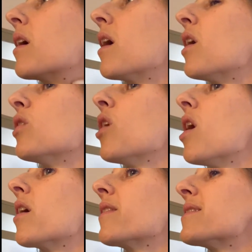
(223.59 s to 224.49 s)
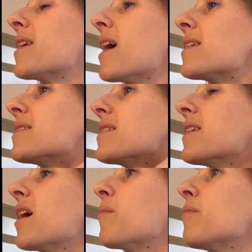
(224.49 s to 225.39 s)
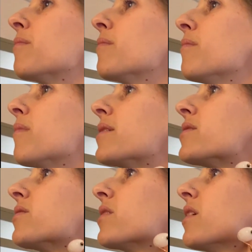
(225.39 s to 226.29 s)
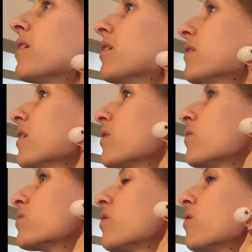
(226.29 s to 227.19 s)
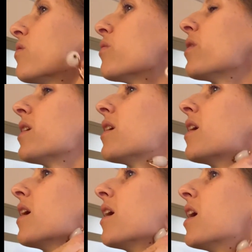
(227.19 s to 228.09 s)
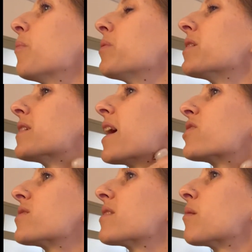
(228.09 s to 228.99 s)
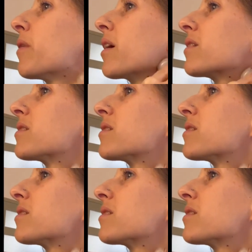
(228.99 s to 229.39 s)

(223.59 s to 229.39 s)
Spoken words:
along this SCM muscle here that goes all the way up and attaches at the back of the